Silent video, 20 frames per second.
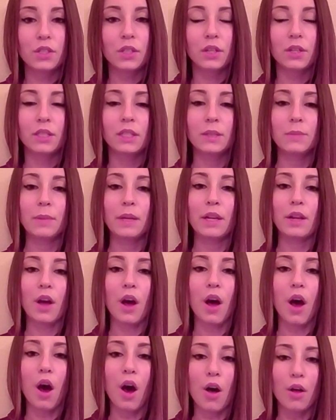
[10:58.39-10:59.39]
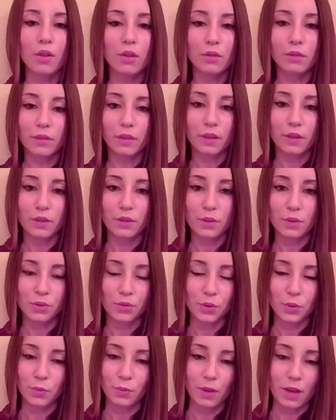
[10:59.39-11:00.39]
messages are displayed all
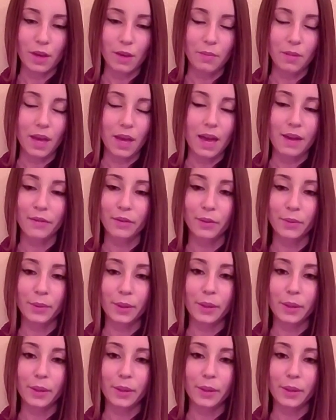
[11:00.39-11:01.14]
over the social web,